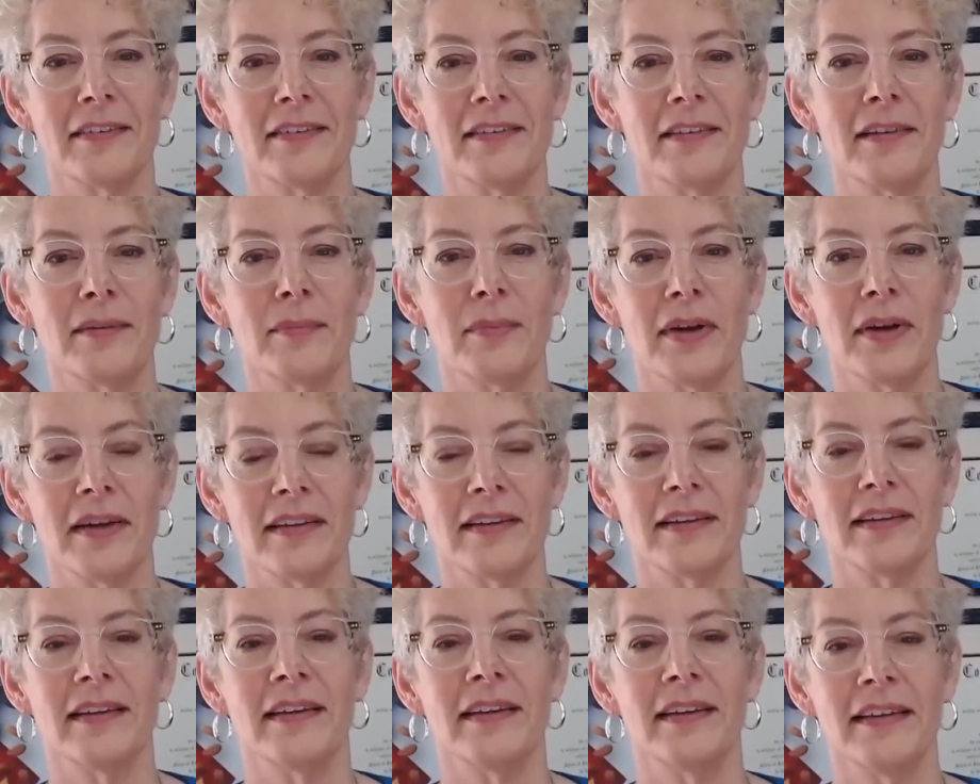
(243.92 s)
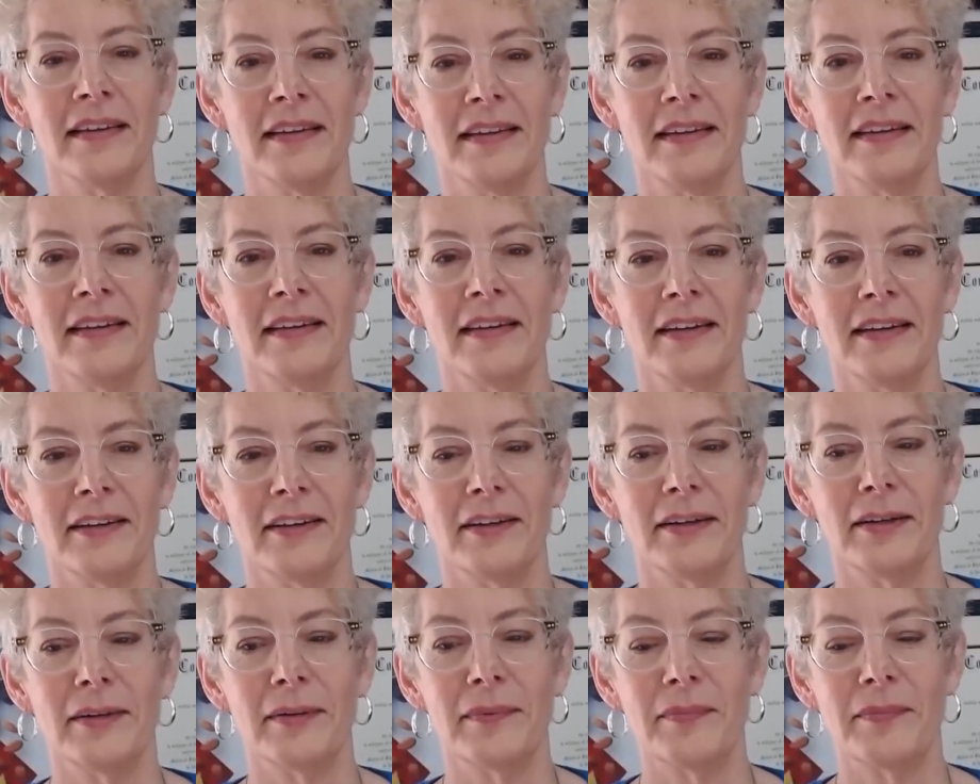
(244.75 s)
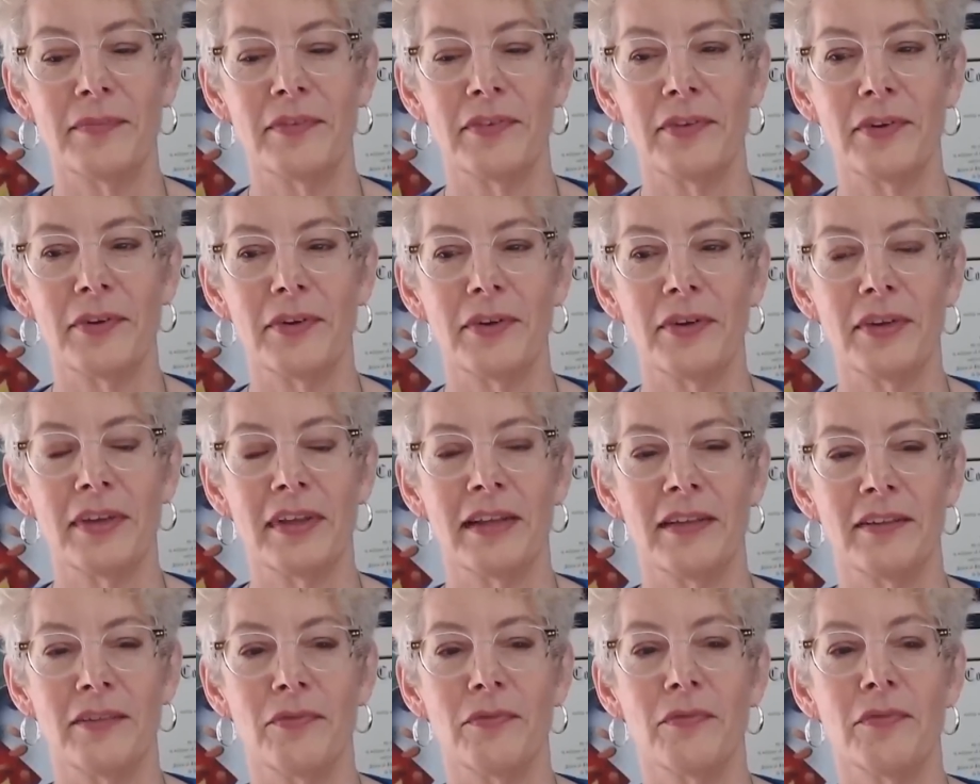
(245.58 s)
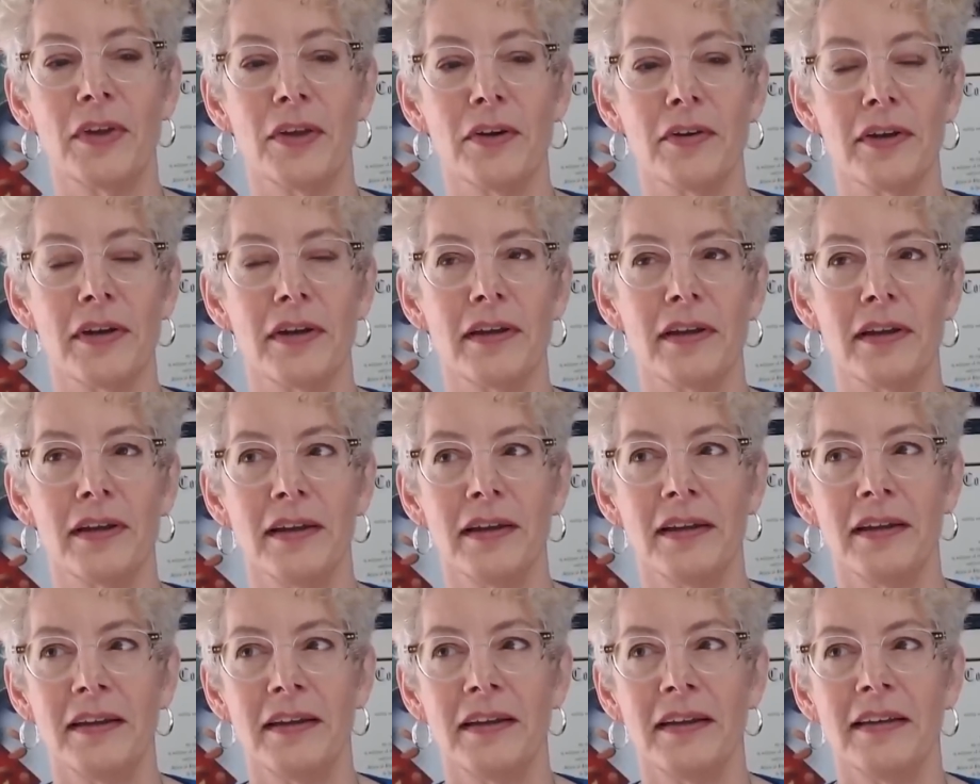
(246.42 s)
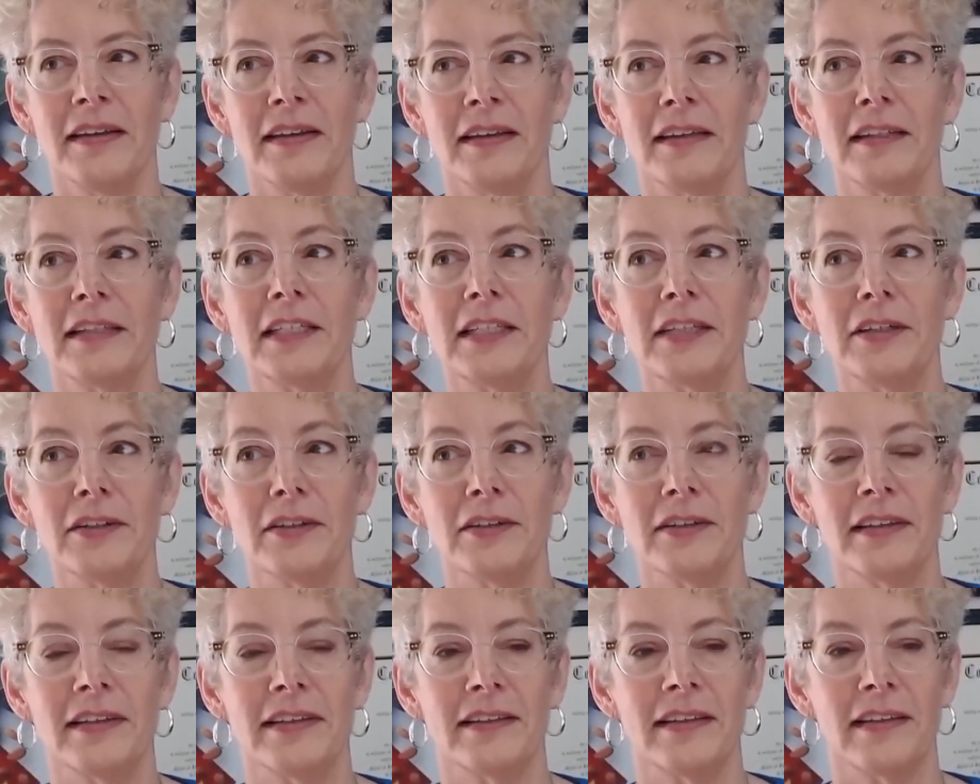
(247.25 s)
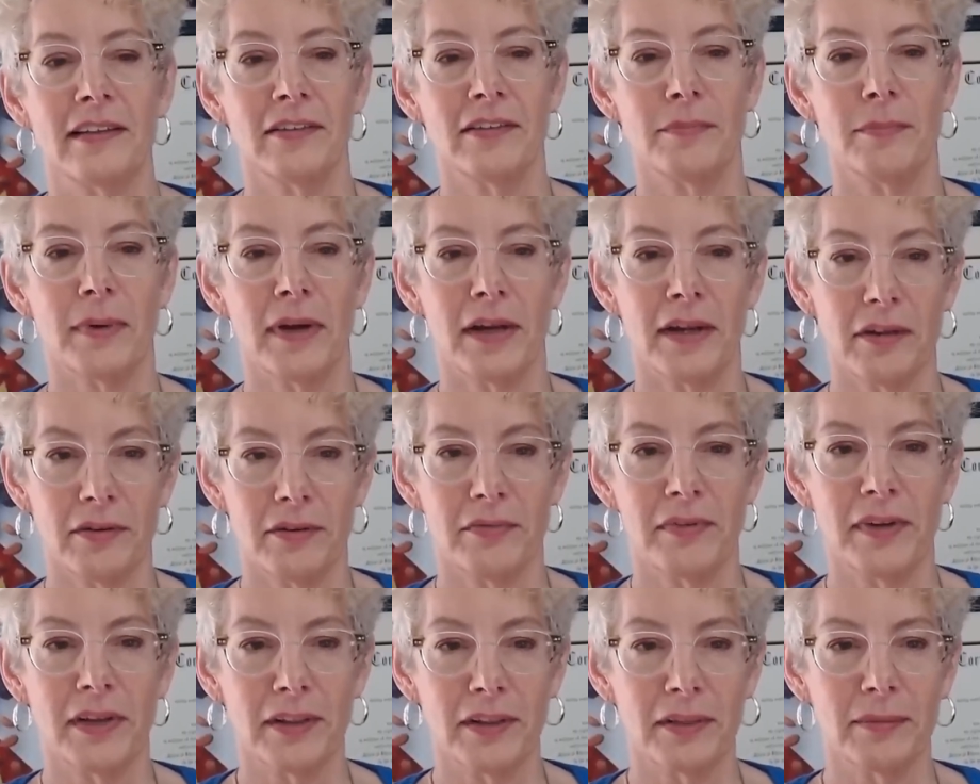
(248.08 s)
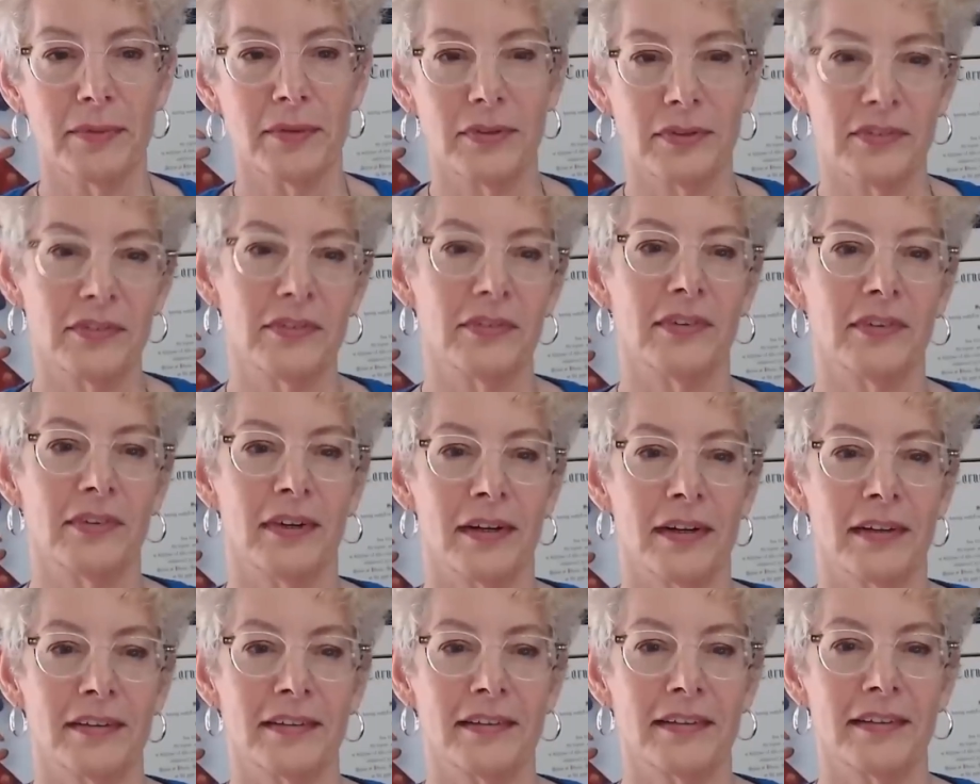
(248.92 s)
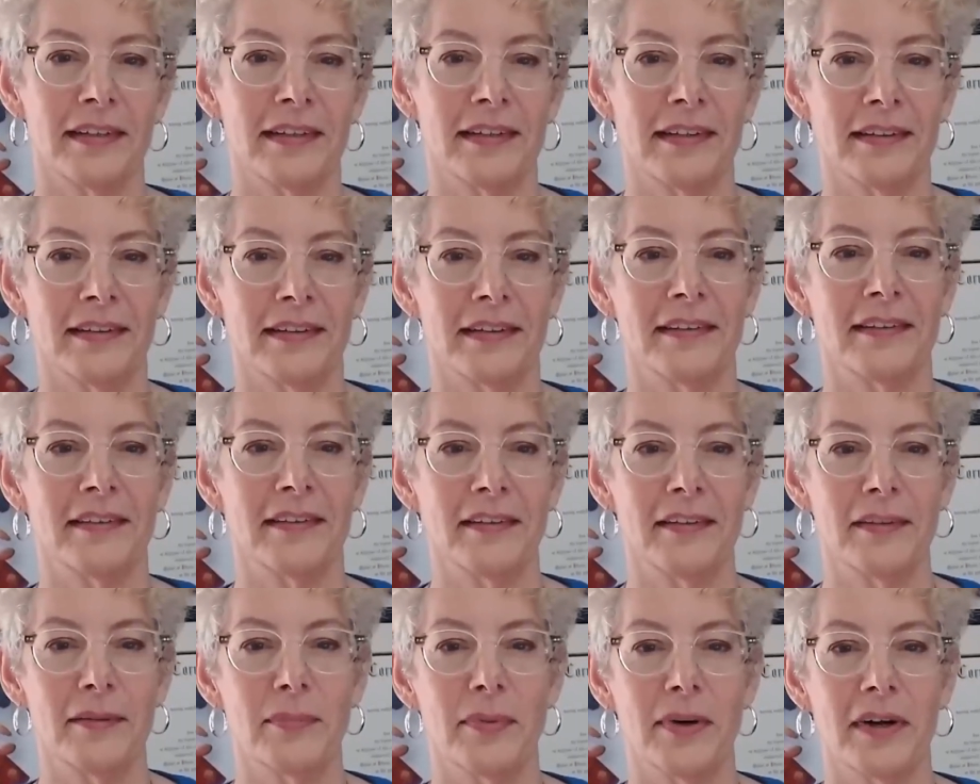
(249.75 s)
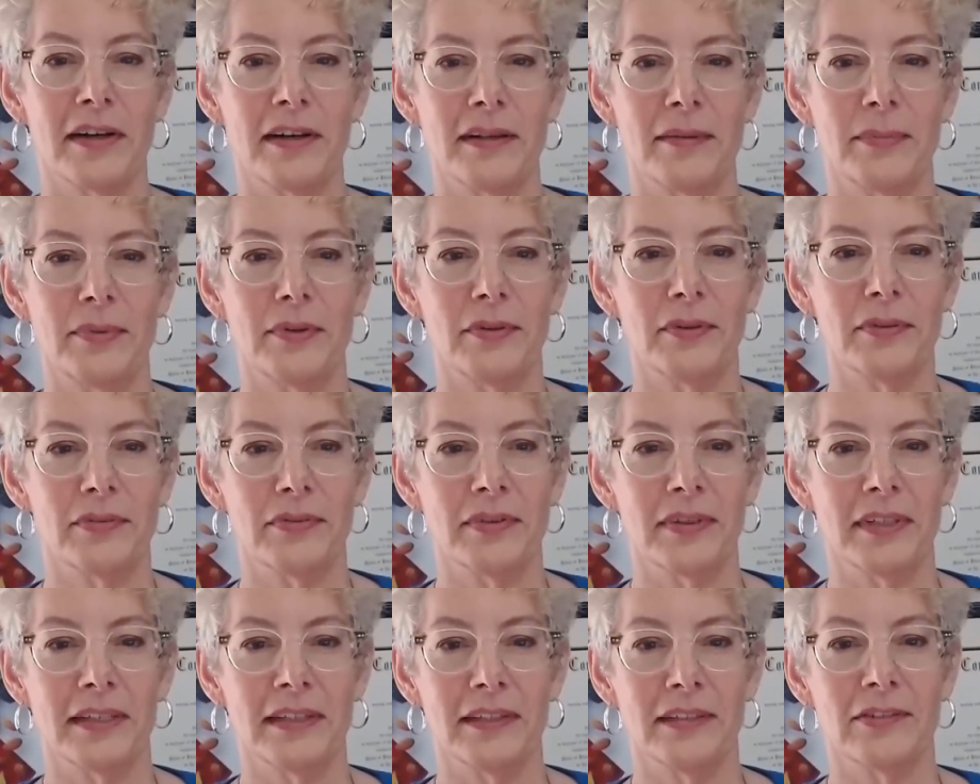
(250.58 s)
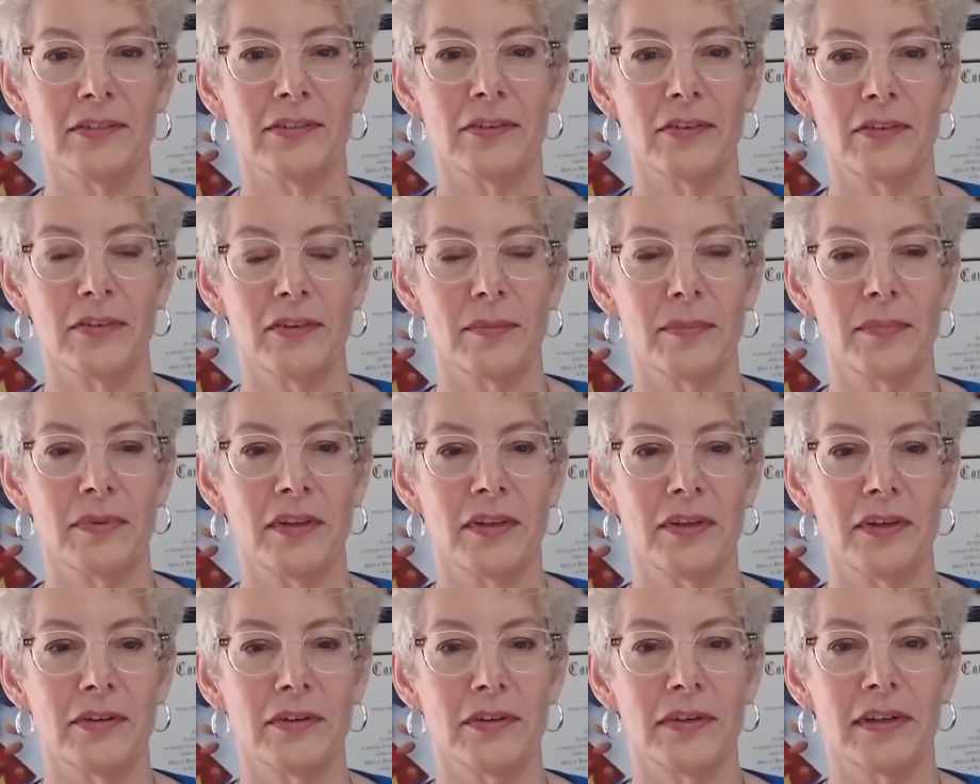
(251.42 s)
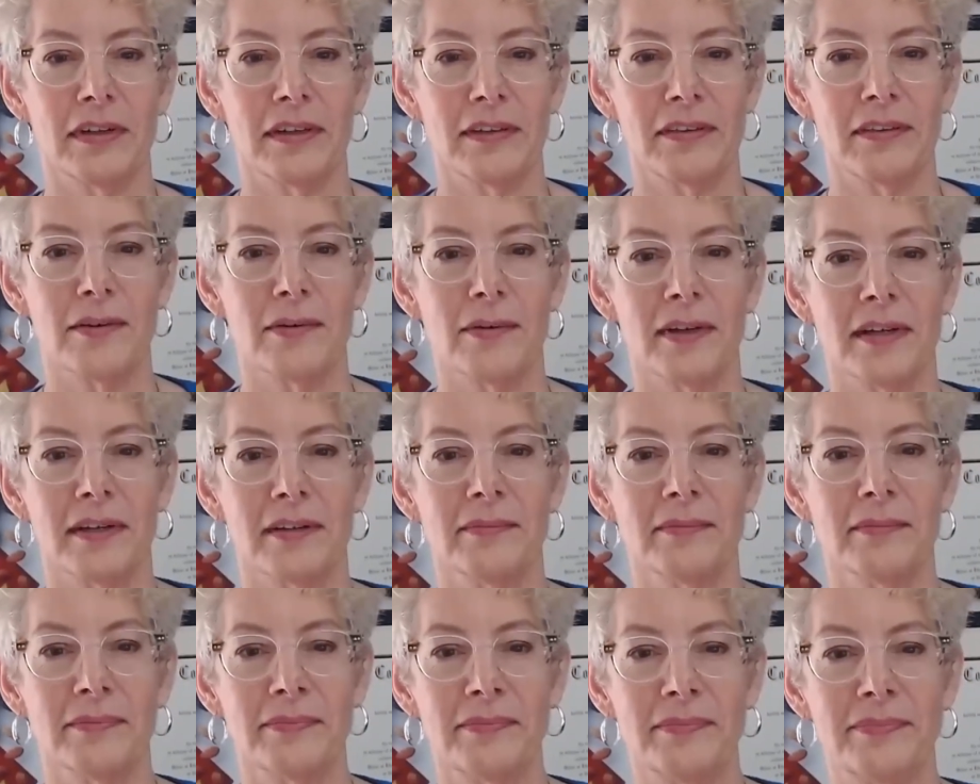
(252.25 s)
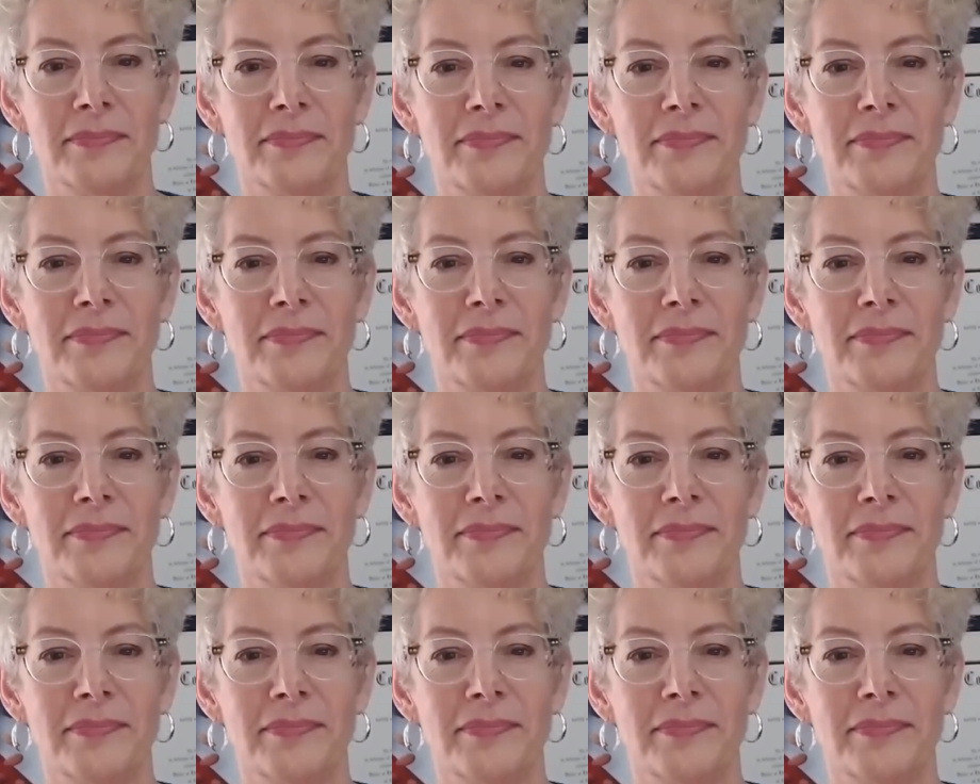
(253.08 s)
does in the body. Um, so it's very clear that that's bioavailable oxalate and gets into the body beautifully and shows up in the urine and so on.